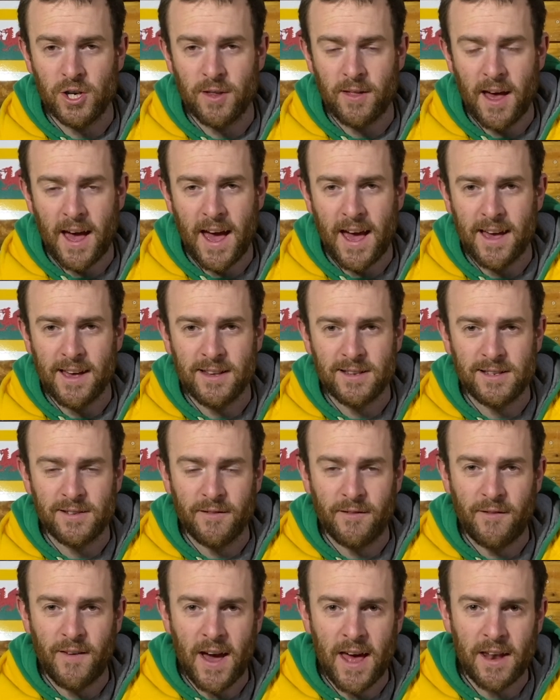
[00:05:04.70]
there is
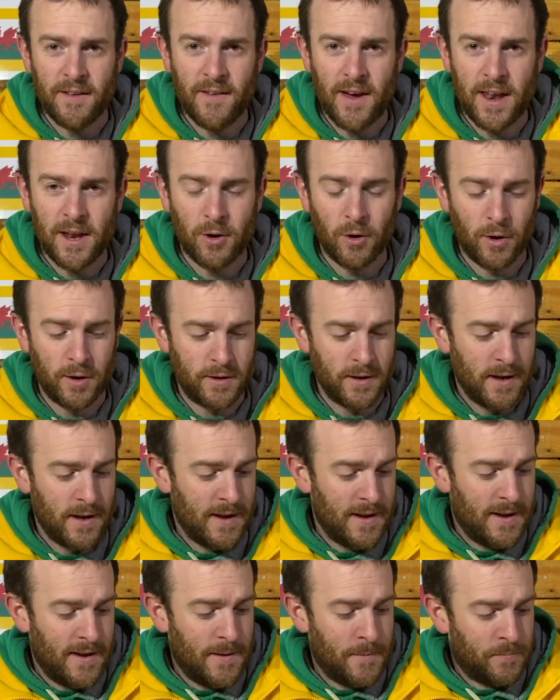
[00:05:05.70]
very, very good.
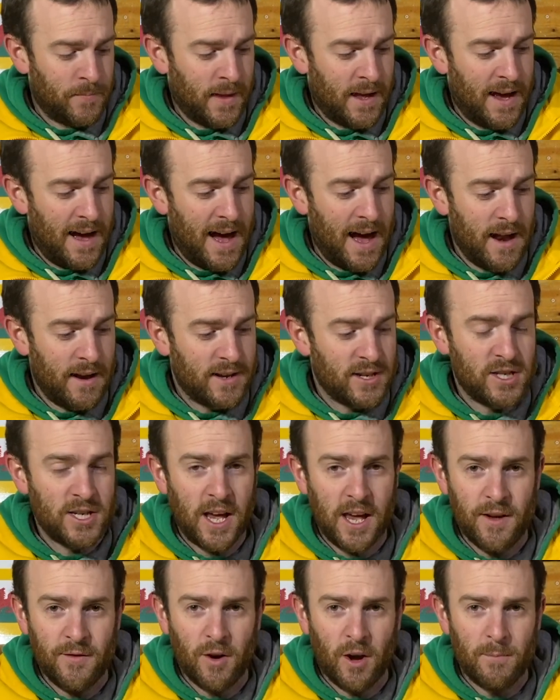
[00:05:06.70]
And
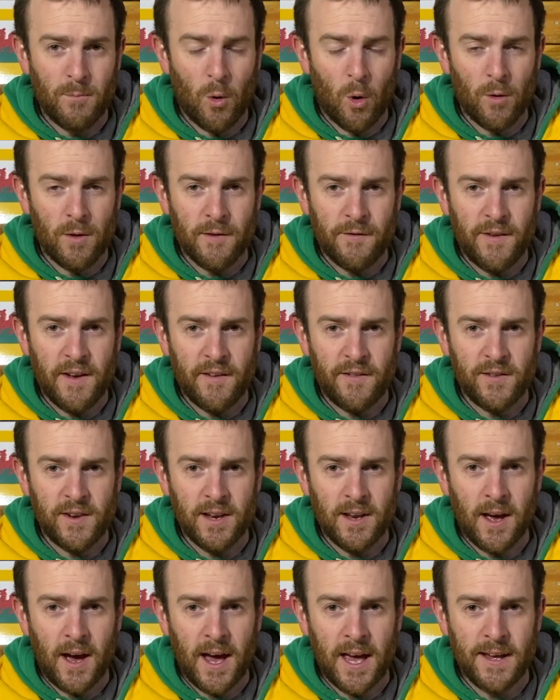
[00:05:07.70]
say you've got more than
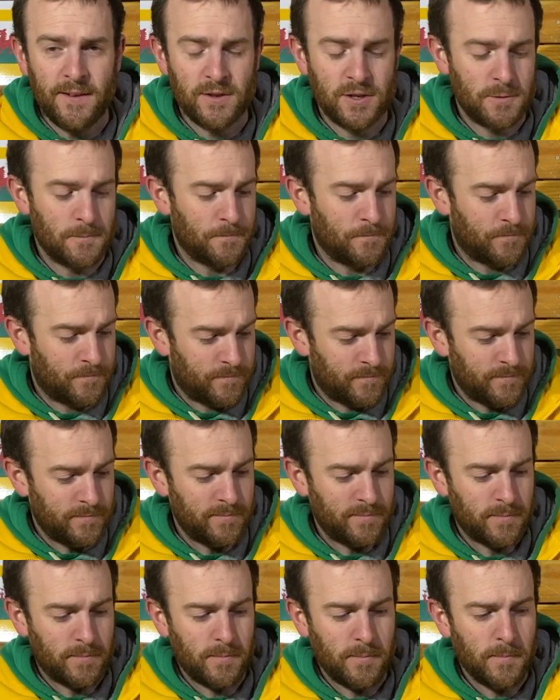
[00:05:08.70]
15 hives,
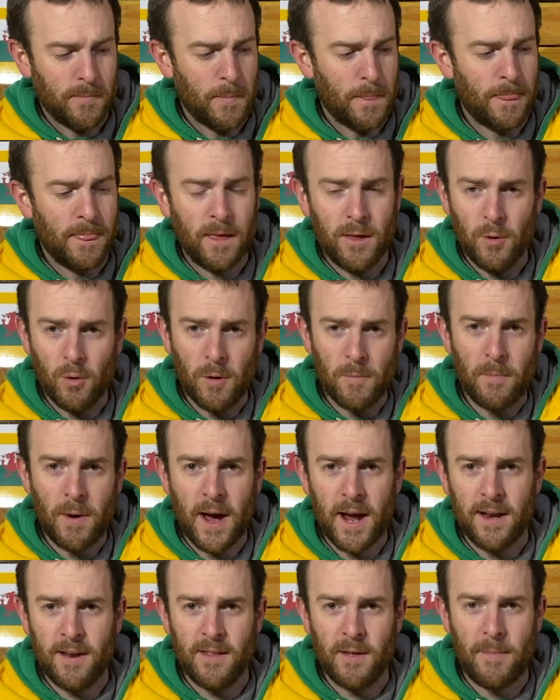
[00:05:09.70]
you can
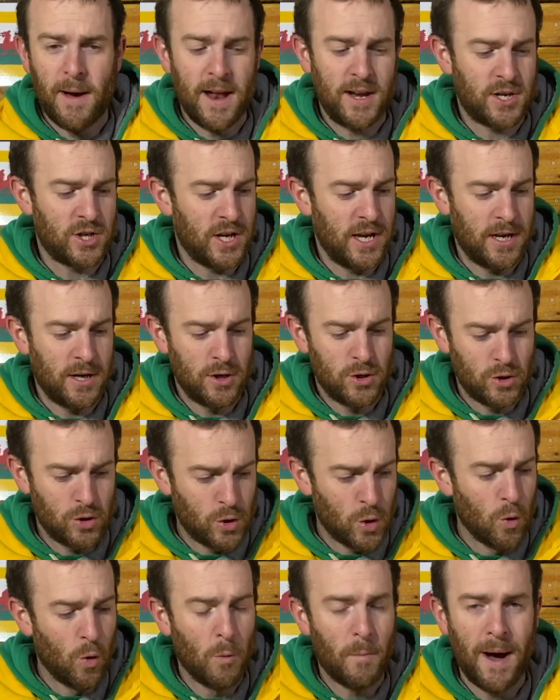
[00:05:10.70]
buy another battery,
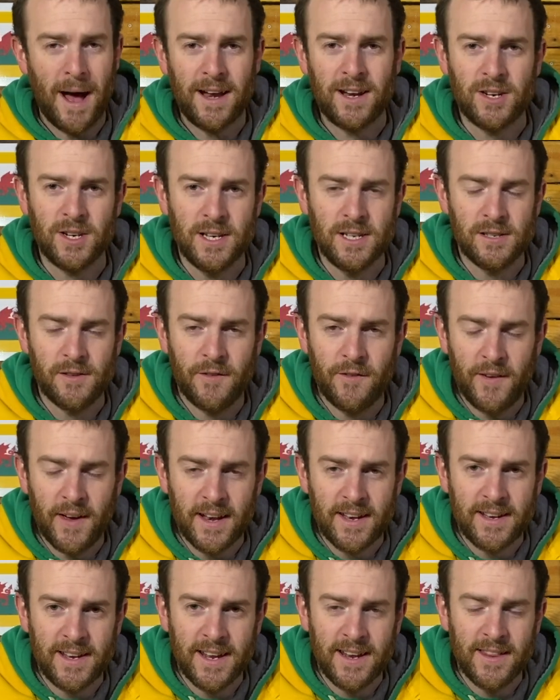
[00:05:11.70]
two batteries
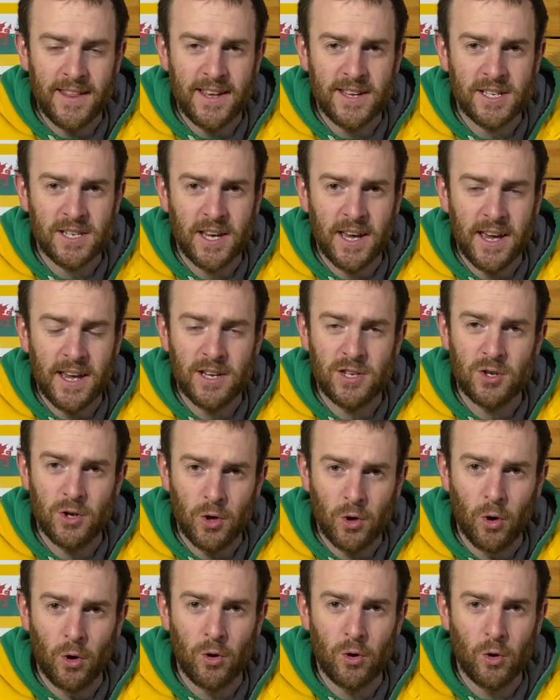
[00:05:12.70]
fit in this case, so
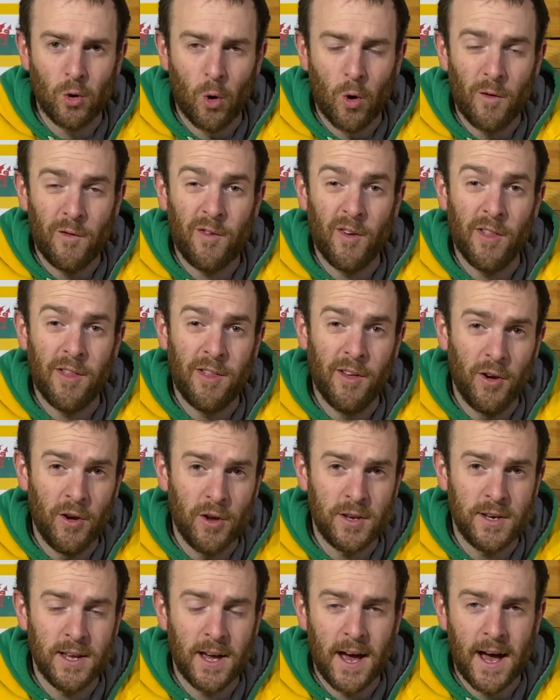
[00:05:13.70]
you're good to go for
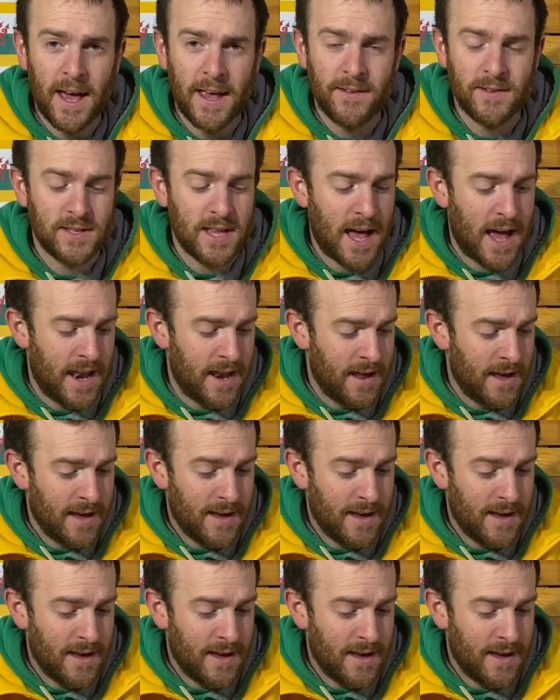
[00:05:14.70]
30 hives then.